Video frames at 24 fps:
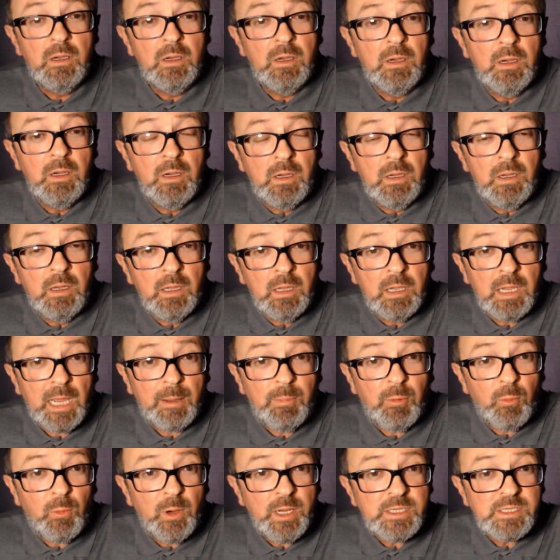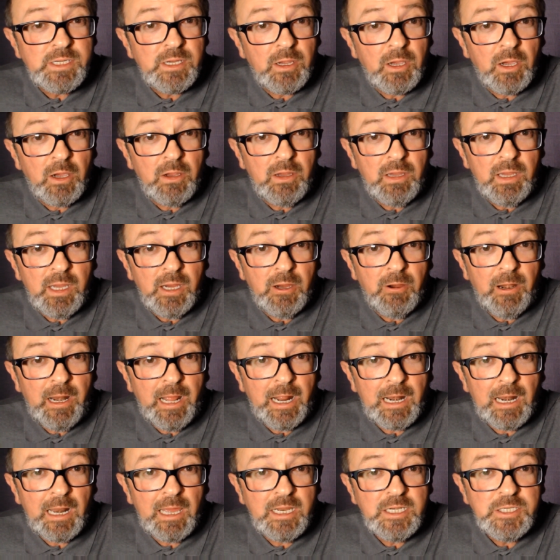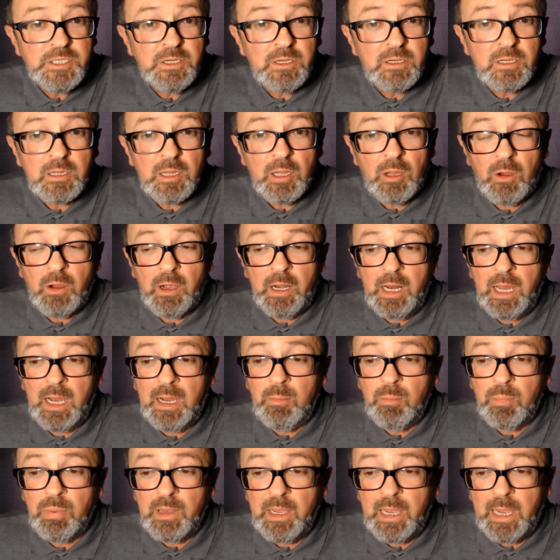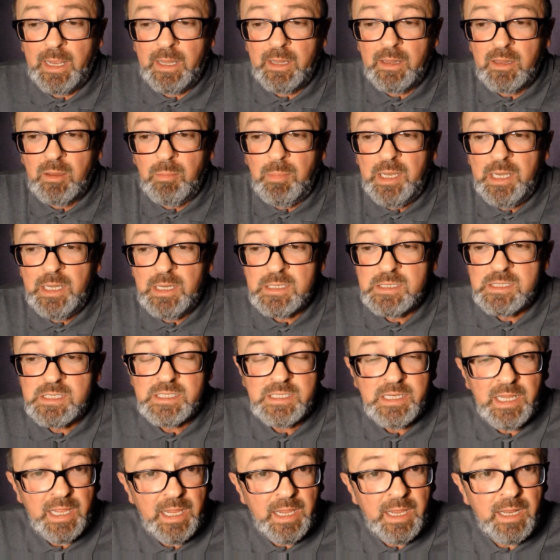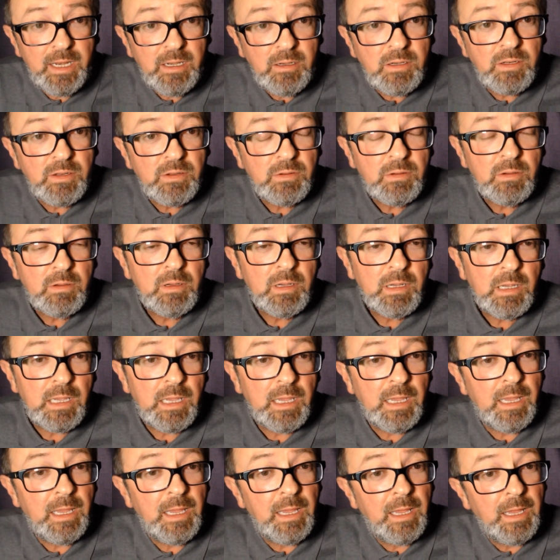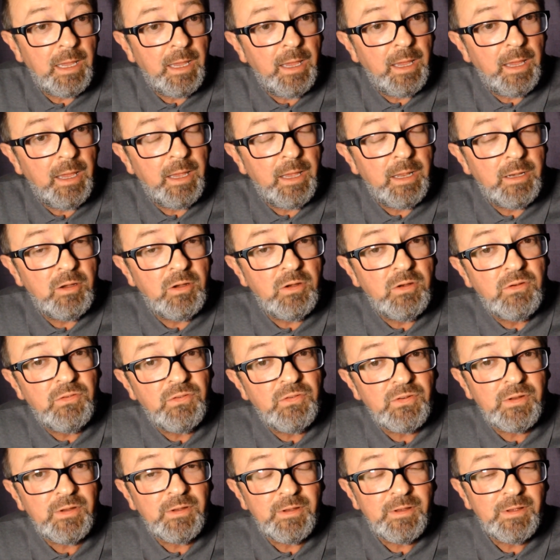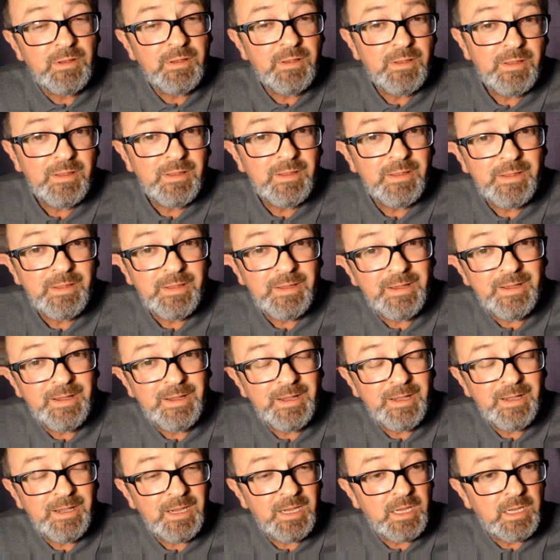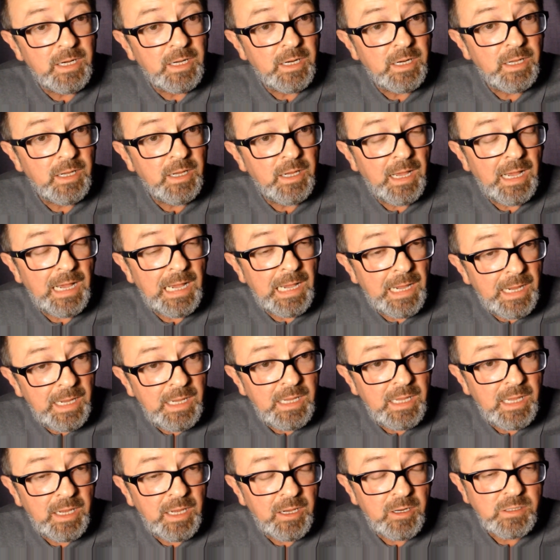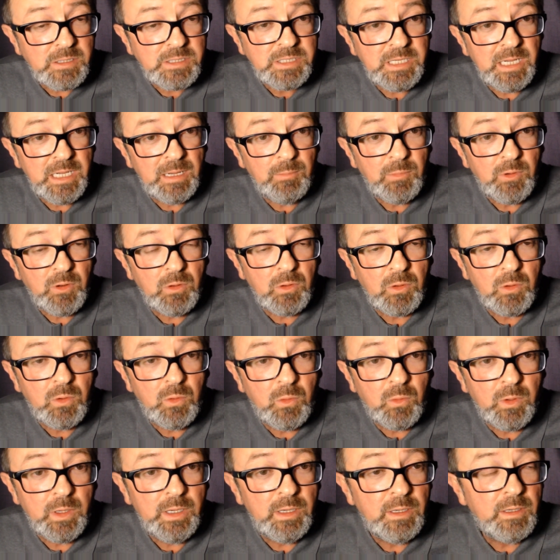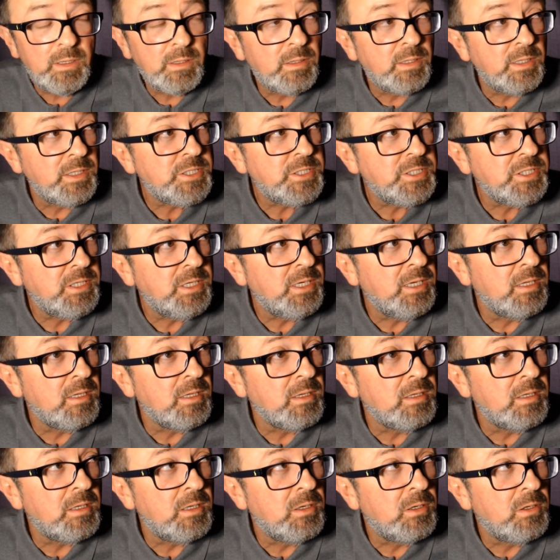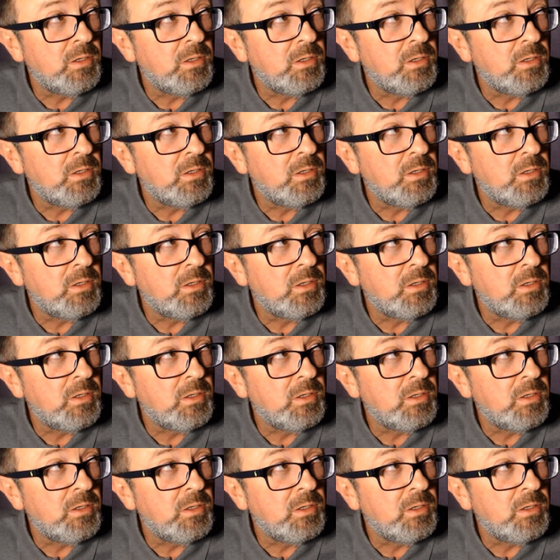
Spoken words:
A couple of weeks ago here in Adelaide, you could line up at the Mint stand and get a counterstamp dollar coin. This year the